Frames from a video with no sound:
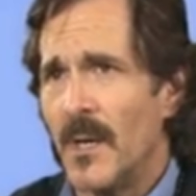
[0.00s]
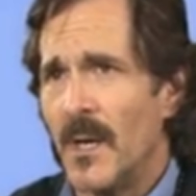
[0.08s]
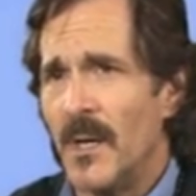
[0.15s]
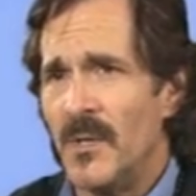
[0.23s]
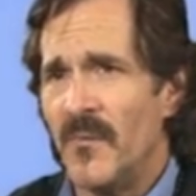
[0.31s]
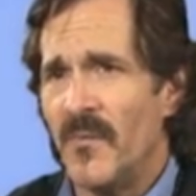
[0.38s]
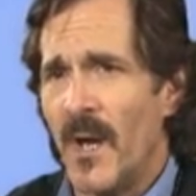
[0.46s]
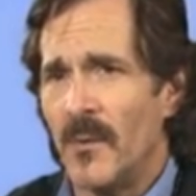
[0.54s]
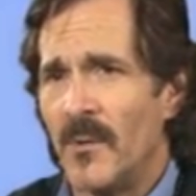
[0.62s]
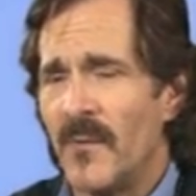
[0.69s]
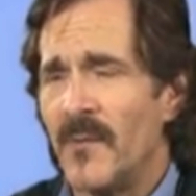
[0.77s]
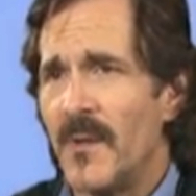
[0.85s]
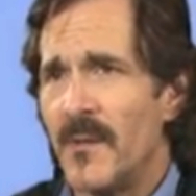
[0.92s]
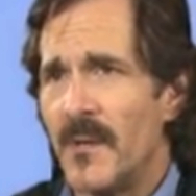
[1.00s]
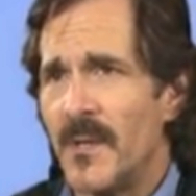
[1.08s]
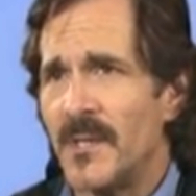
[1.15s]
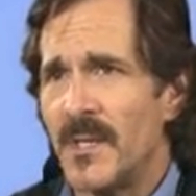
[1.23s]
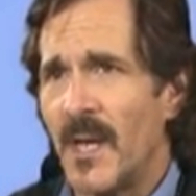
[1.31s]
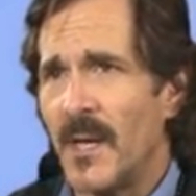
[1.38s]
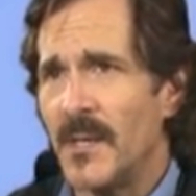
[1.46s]
You've got roughly 30
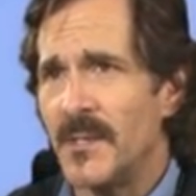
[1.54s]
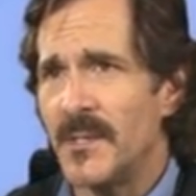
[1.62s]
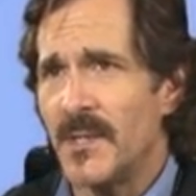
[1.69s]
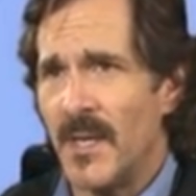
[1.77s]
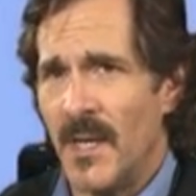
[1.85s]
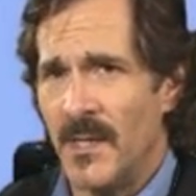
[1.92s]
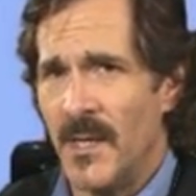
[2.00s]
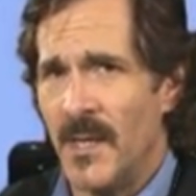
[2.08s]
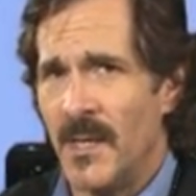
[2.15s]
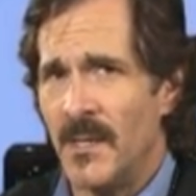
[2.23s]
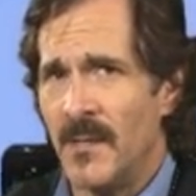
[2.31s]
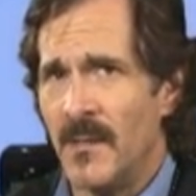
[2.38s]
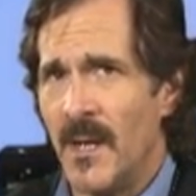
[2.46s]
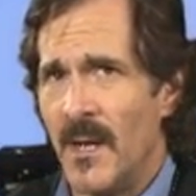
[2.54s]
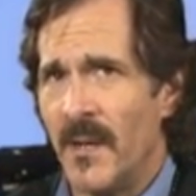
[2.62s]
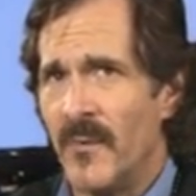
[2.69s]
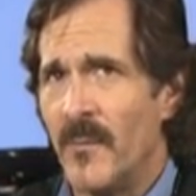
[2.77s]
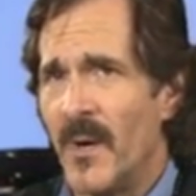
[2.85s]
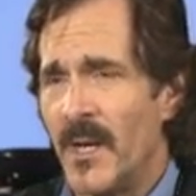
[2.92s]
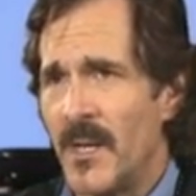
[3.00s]
seconds and then
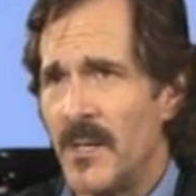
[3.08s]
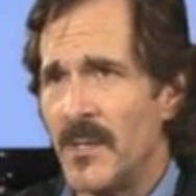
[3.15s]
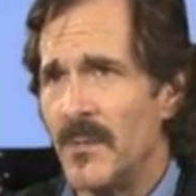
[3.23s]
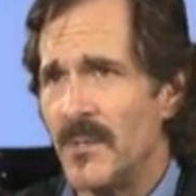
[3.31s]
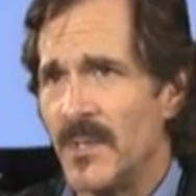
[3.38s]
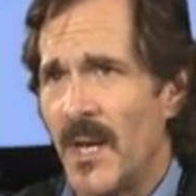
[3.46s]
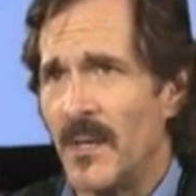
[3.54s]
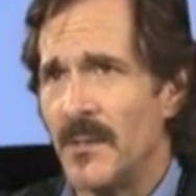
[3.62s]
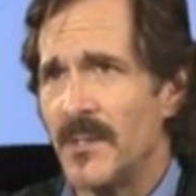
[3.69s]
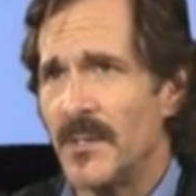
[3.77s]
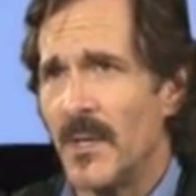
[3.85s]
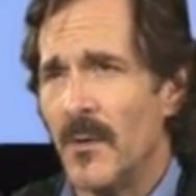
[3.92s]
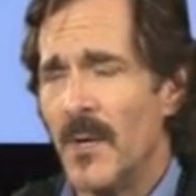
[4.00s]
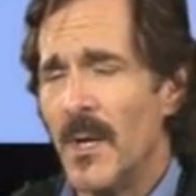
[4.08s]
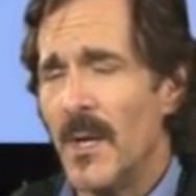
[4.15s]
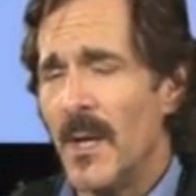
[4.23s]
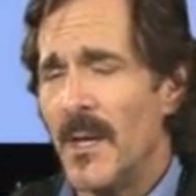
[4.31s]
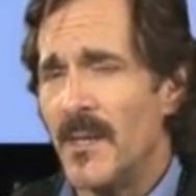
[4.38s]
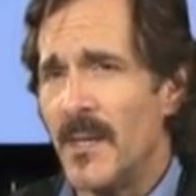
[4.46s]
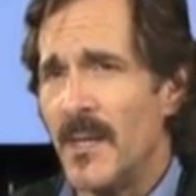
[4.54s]
everybody tunes out. So
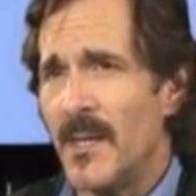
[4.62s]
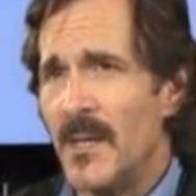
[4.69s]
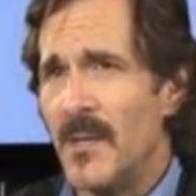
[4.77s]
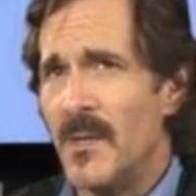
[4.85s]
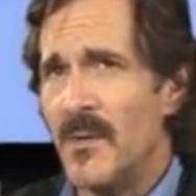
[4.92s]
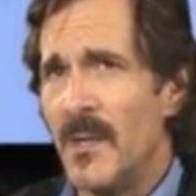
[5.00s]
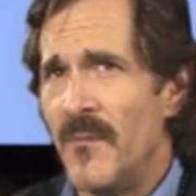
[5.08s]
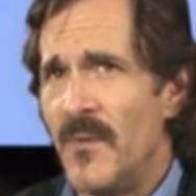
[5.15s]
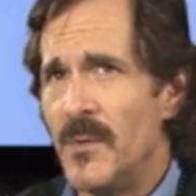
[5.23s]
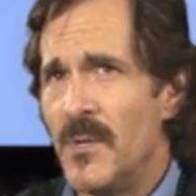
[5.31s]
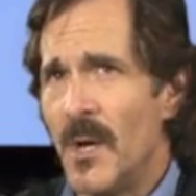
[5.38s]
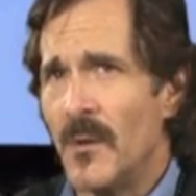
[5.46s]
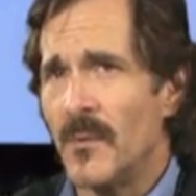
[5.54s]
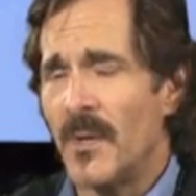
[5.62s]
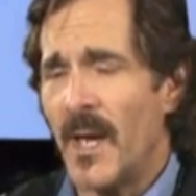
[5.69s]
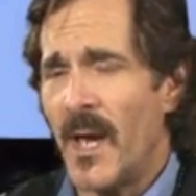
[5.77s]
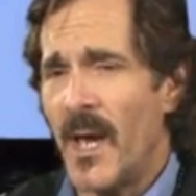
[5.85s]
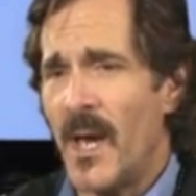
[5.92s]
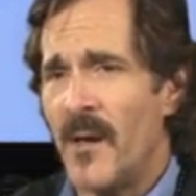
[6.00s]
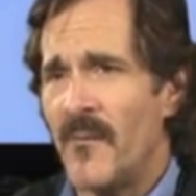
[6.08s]
I think if you don't
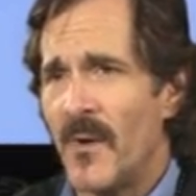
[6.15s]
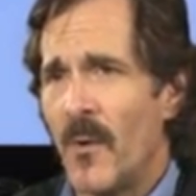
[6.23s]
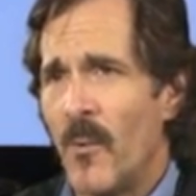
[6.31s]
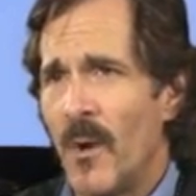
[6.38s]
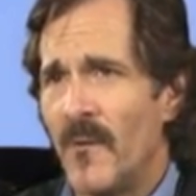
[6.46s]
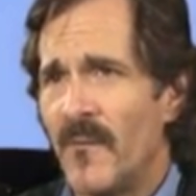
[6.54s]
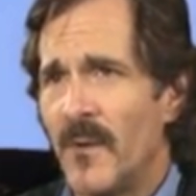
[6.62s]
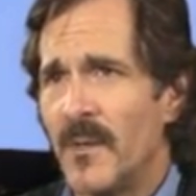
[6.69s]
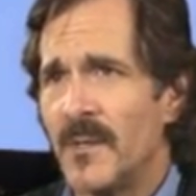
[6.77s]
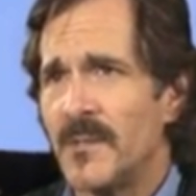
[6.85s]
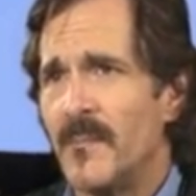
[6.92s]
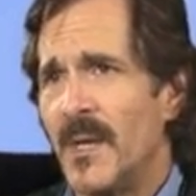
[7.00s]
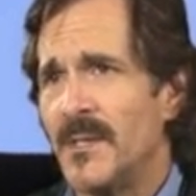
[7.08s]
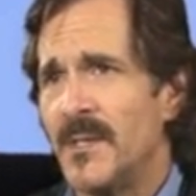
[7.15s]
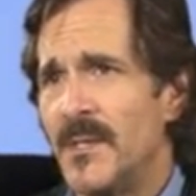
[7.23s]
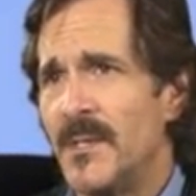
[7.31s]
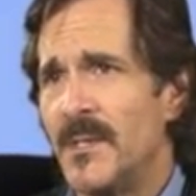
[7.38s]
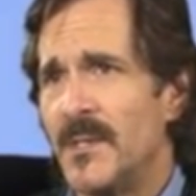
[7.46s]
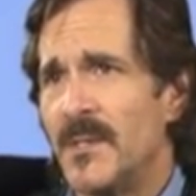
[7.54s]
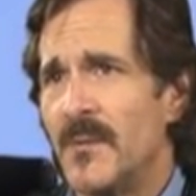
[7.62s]
have a well-focused message
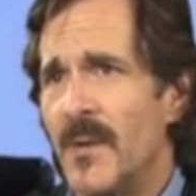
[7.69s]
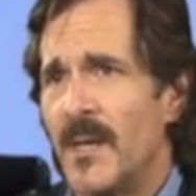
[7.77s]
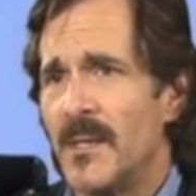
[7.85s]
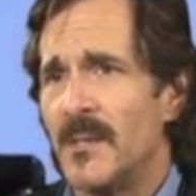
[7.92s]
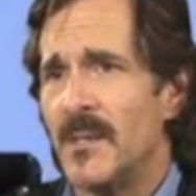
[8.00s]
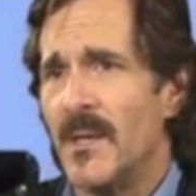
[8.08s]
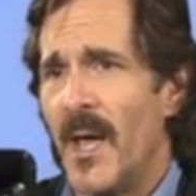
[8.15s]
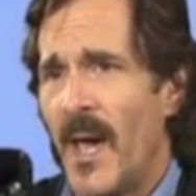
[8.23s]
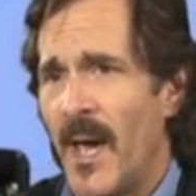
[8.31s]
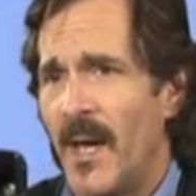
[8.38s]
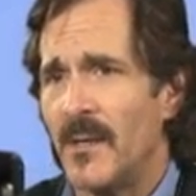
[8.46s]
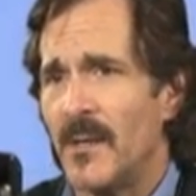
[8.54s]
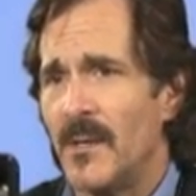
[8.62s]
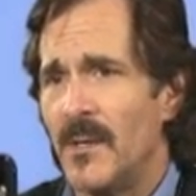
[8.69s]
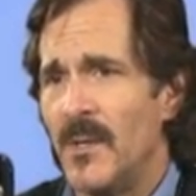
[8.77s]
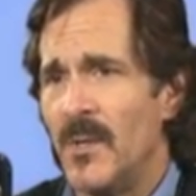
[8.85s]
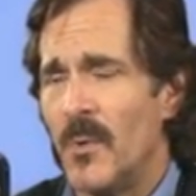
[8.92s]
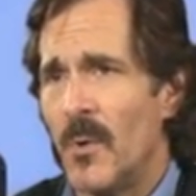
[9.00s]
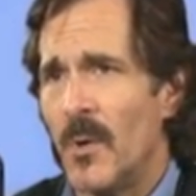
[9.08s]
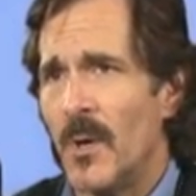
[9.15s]
that's directed at
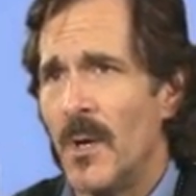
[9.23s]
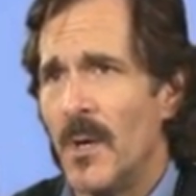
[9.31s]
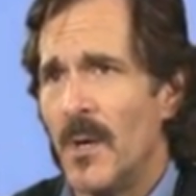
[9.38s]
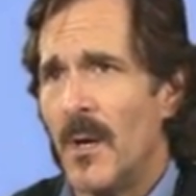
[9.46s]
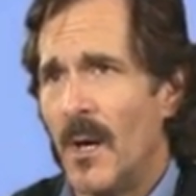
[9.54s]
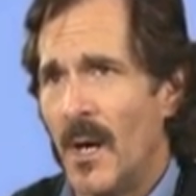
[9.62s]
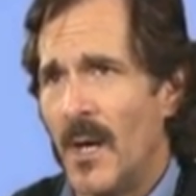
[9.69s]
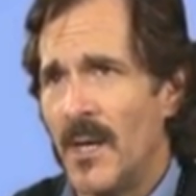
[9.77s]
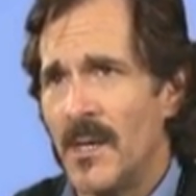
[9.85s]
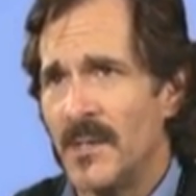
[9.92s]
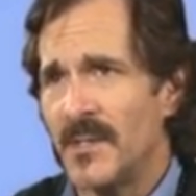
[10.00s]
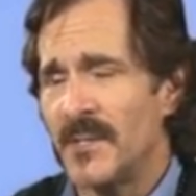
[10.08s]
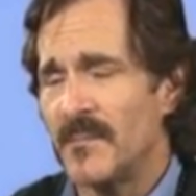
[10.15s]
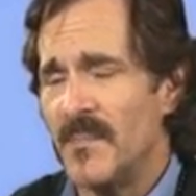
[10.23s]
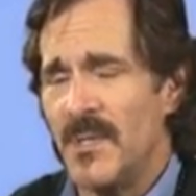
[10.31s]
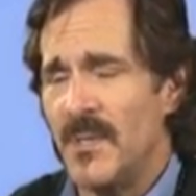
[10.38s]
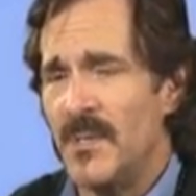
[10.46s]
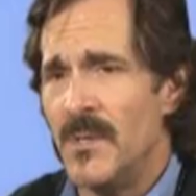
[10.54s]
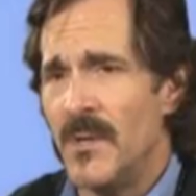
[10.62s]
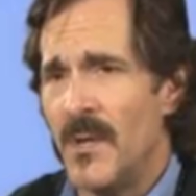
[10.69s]
your audience,
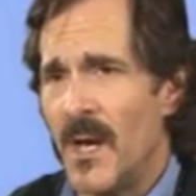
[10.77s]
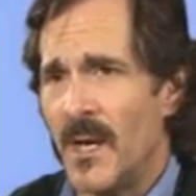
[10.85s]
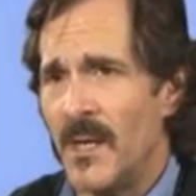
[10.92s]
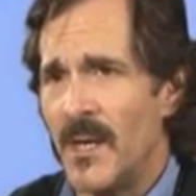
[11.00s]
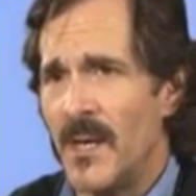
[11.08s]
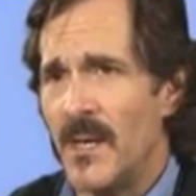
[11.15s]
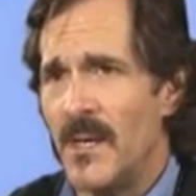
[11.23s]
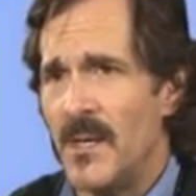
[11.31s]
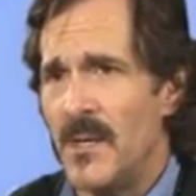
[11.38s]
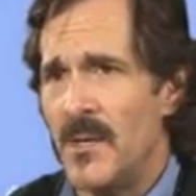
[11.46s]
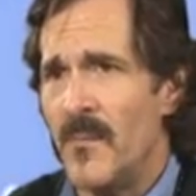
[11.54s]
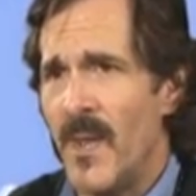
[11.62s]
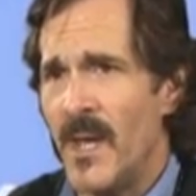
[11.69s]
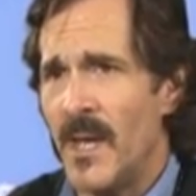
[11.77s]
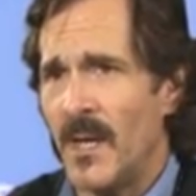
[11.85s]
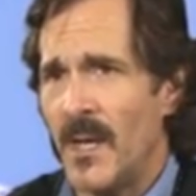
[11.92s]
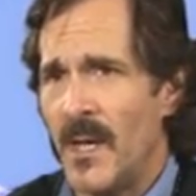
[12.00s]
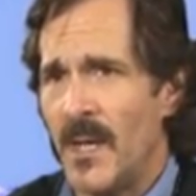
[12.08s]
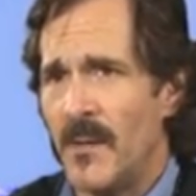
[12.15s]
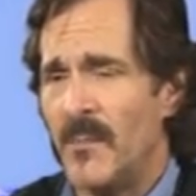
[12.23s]
you may get a
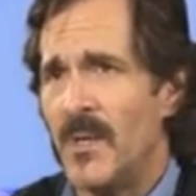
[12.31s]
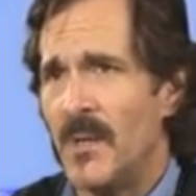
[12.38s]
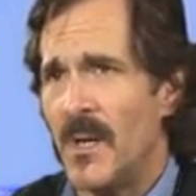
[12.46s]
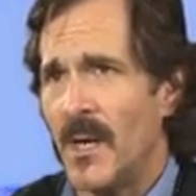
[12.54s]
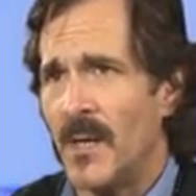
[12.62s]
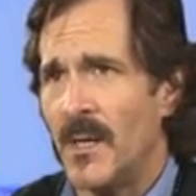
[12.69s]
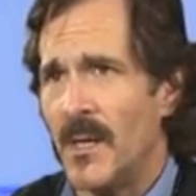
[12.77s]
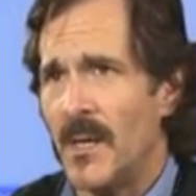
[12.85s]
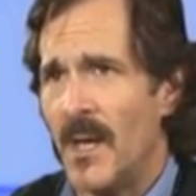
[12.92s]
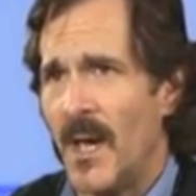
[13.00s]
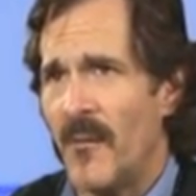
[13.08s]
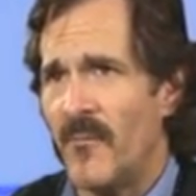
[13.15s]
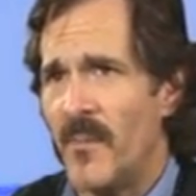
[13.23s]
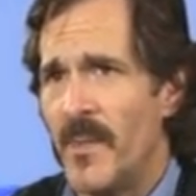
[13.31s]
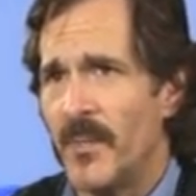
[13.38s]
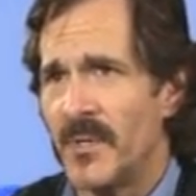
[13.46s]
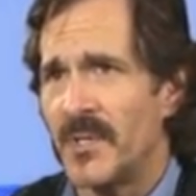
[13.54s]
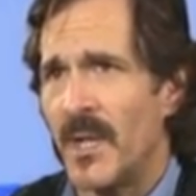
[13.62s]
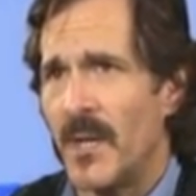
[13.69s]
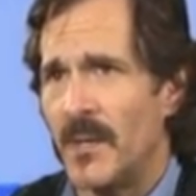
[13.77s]
hit, but you're not going to have people
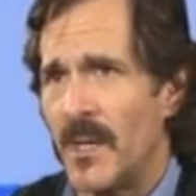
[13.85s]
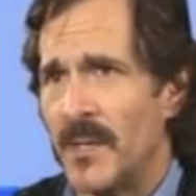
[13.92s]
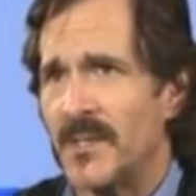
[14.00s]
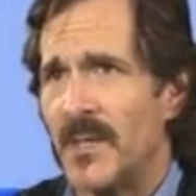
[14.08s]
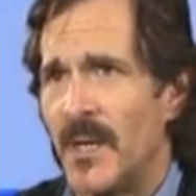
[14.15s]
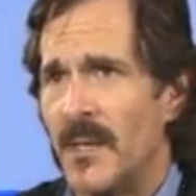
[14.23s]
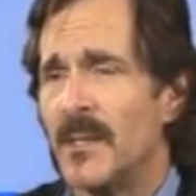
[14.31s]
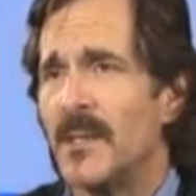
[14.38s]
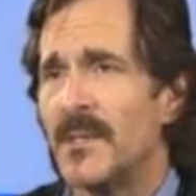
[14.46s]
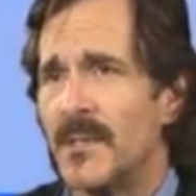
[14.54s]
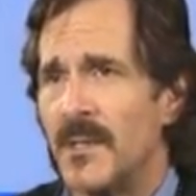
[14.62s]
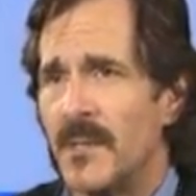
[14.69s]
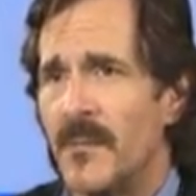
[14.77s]
stay on that site and listen to your